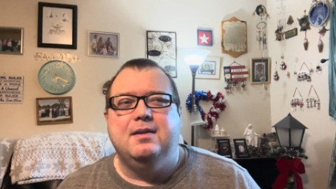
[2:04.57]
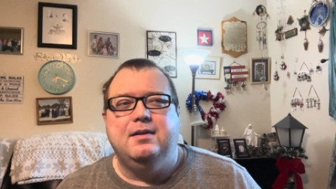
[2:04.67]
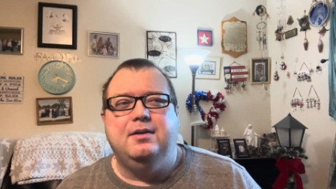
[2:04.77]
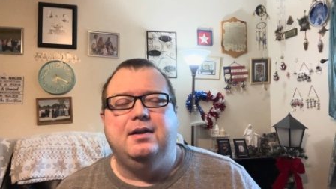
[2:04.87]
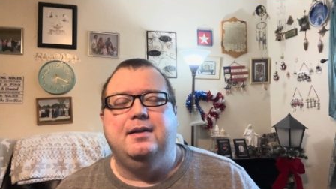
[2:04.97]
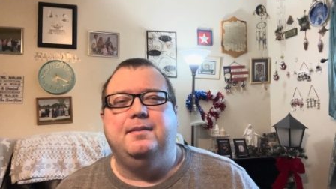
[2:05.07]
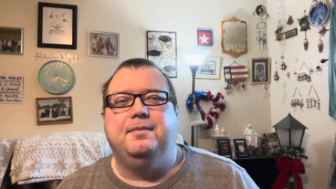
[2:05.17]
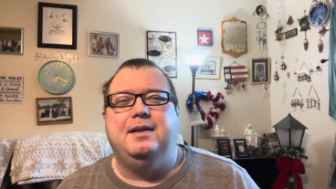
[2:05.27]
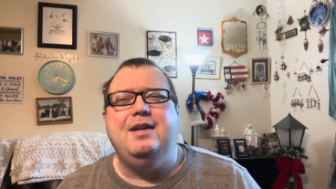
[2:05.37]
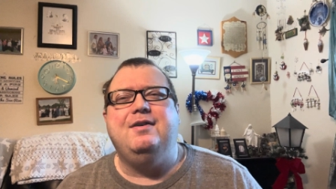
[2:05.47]
Kind
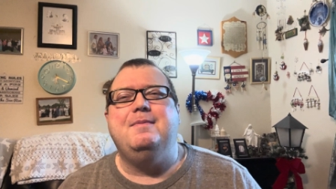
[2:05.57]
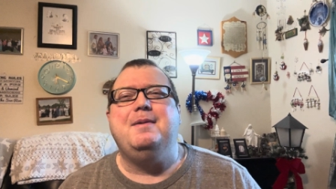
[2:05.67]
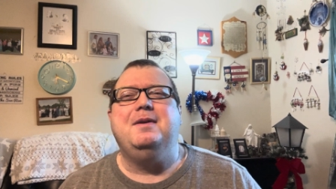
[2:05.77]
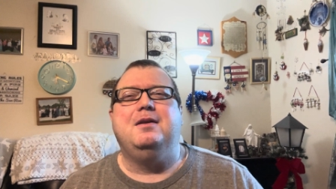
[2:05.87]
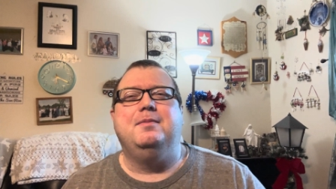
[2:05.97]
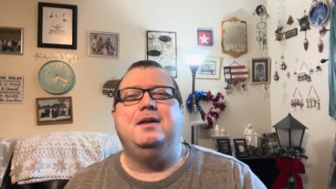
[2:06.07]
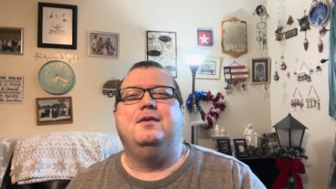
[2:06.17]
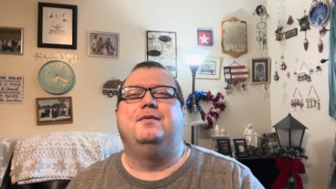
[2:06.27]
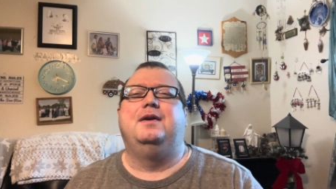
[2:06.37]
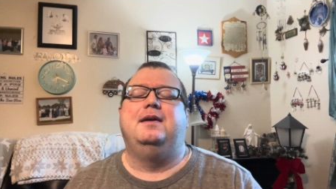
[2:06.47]
of remind me a little bit
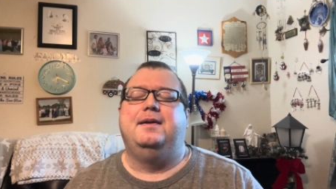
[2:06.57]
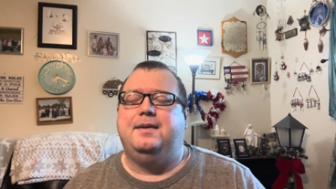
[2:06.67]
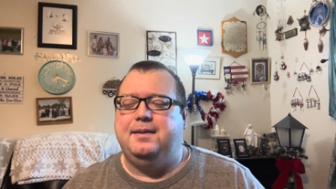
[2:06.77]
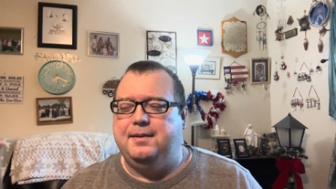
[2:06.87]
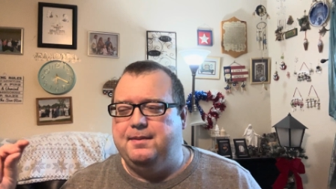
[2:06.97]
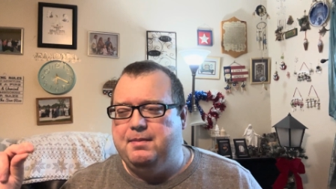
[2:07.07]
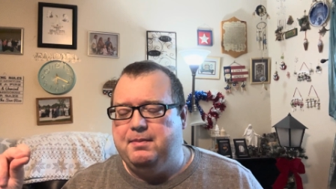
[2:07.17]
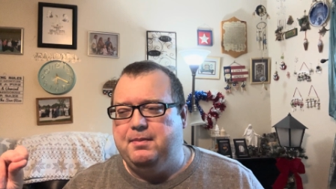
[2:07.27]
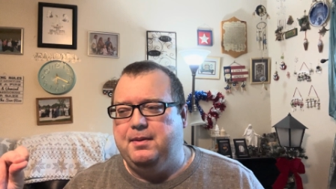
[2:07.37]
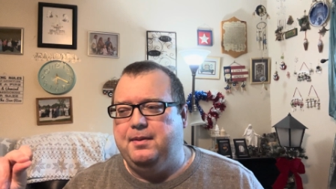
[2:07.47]

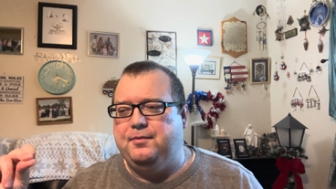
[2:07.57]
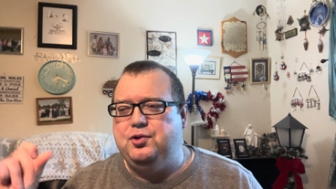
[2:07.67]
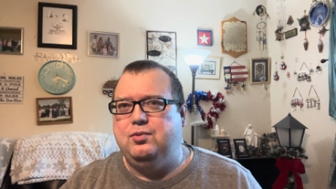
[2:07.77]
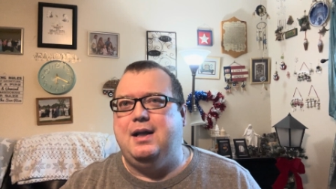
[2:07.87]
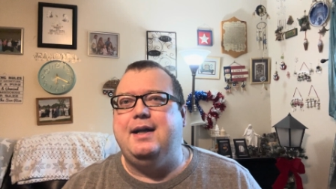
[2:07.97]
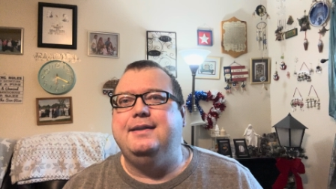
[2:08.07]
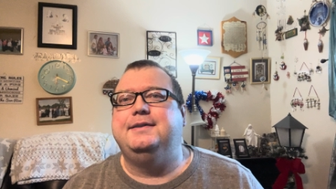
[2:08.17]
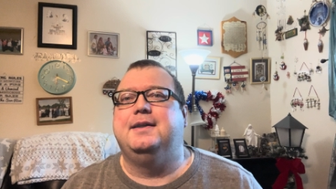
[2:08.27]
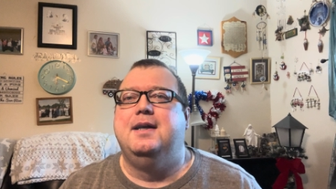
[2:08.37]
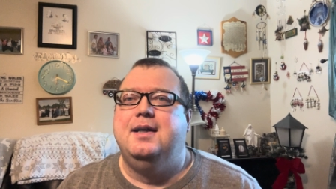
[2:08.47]
of True
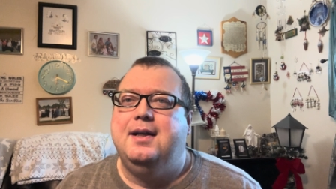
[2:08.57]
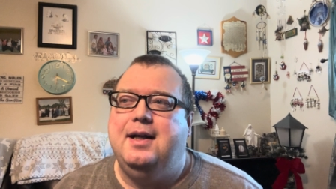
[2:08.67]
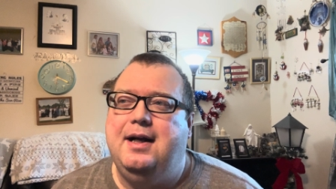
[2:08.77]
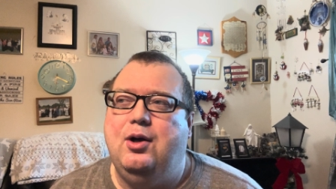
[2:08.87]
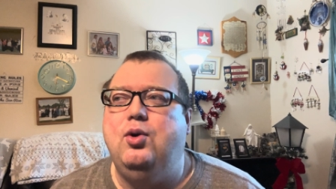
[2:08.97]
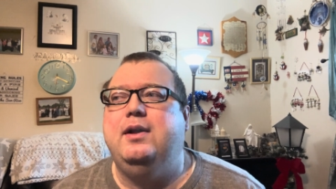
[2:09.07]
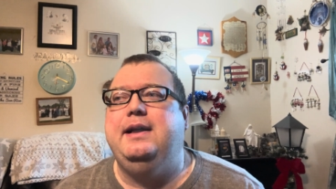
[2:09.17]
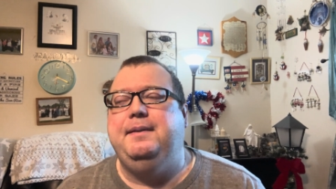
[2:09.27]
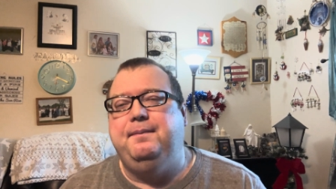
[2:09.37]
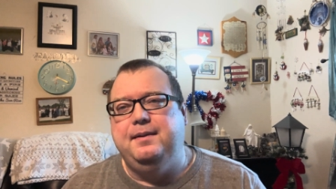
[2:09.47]
Lies.
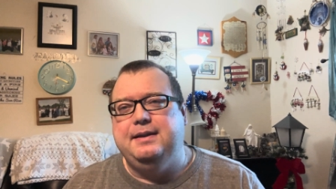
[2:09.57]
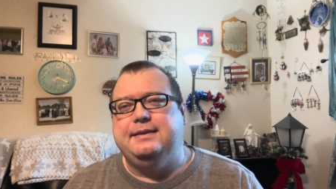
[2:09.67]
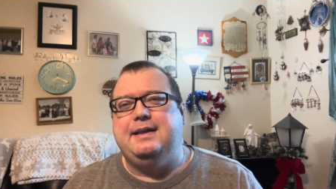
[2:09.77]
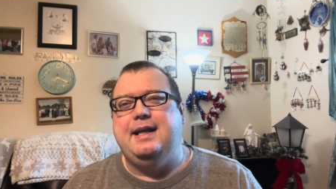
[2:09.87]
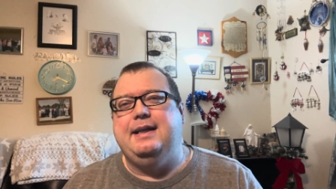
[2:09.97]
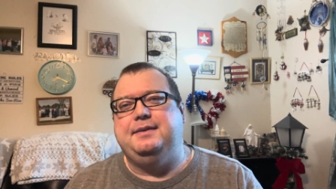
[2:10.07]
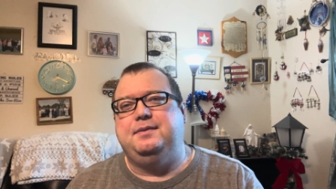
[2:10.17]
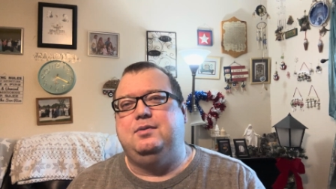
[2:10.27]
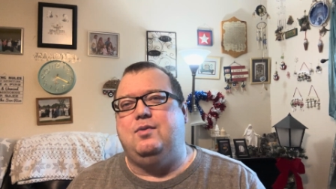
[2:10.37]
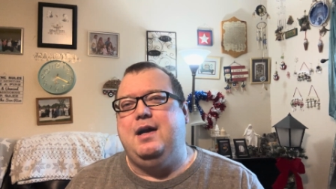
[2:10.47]
Only in this case,
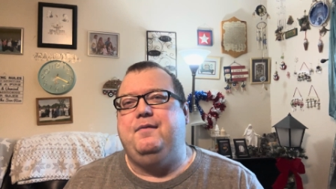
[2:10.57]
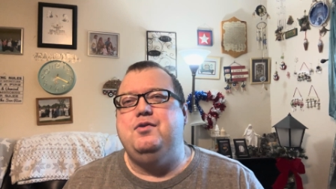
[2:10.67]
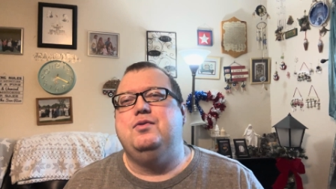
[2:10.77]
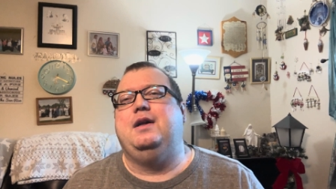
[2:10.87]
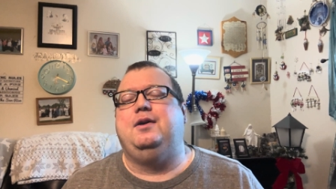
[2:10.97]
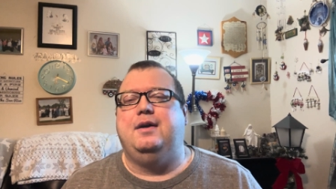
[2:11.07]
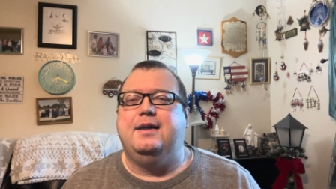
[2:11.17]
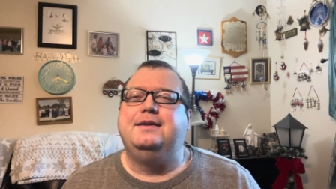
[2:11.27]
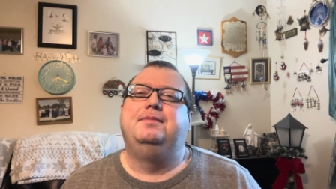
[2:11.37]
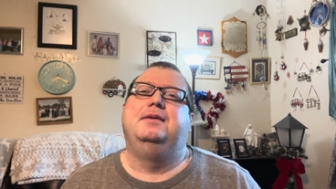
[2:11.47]
the wife knew that her
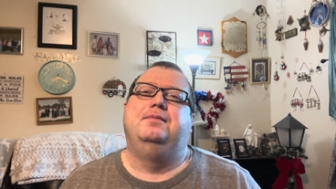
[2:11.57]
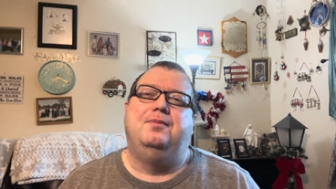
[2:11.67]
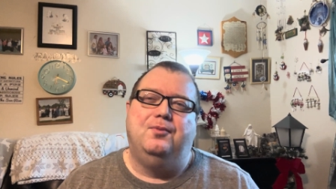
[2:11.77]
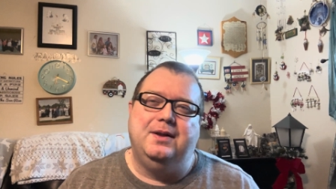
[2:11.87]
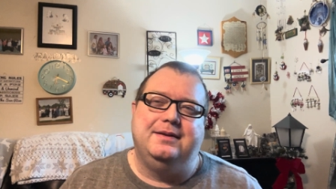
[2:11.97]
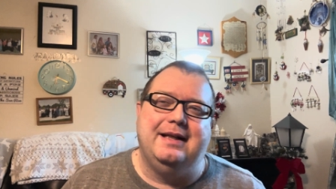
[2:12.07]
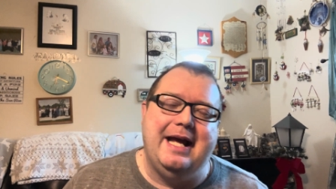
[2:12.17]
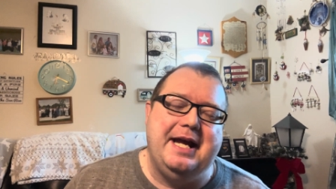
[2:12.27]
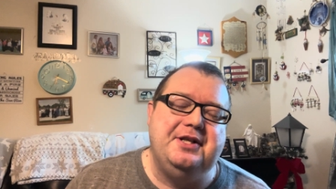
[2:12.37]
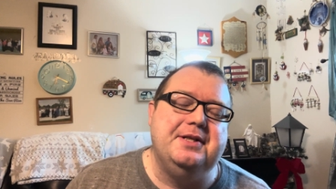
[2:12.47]
husband was an
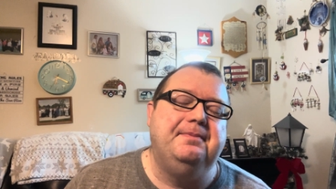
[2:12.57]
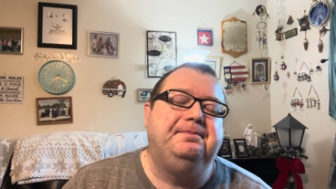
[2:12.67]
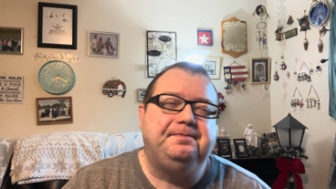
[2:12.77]
agent.